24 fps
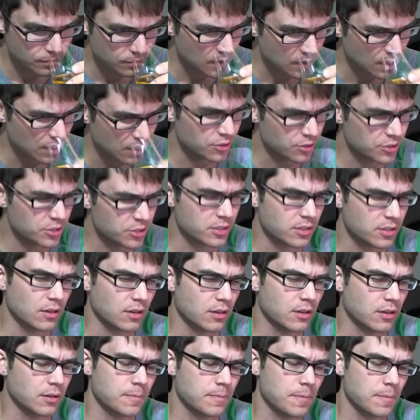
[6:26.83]
There's,
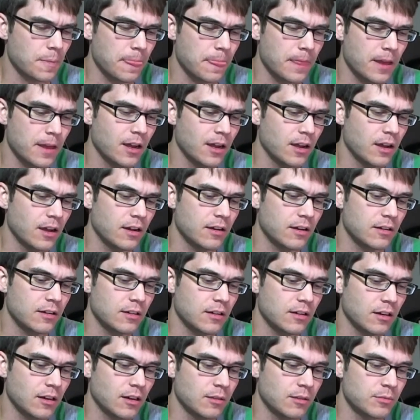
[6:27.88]
I,
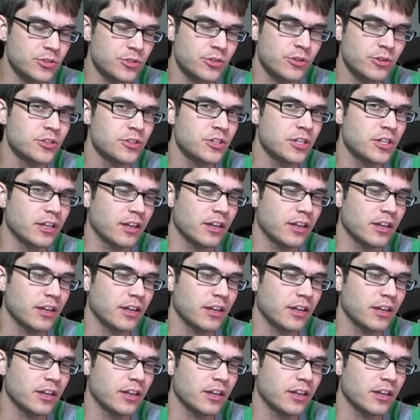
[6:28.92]
am searching.